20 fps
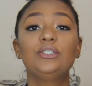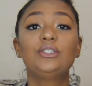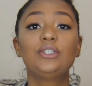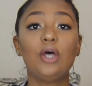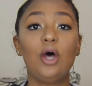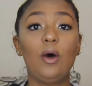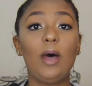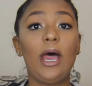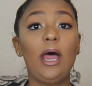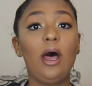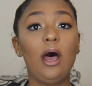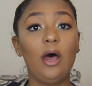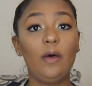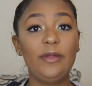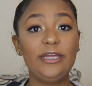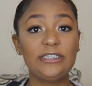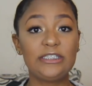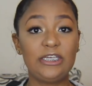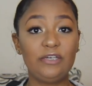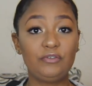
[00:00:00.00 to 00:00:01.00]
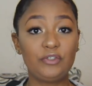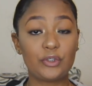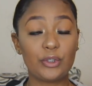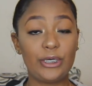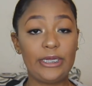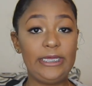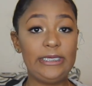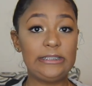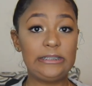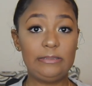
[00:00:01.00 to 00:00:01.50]
So I always give
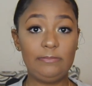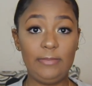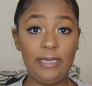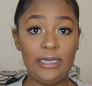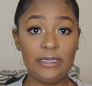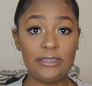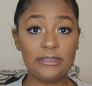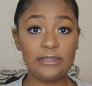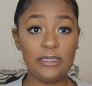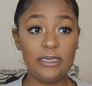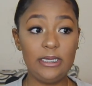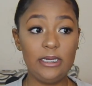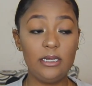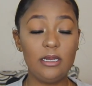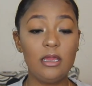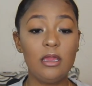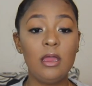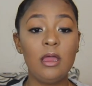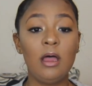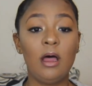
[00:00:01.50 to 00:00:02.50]
Troy his medicine